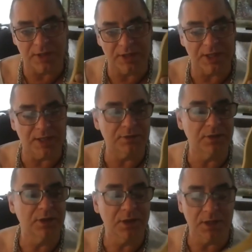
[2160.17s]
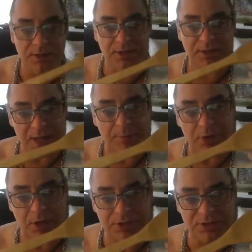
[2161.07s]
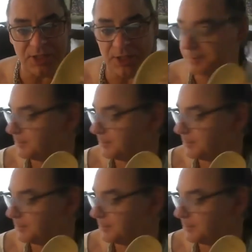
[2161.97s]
again. And then that project's done.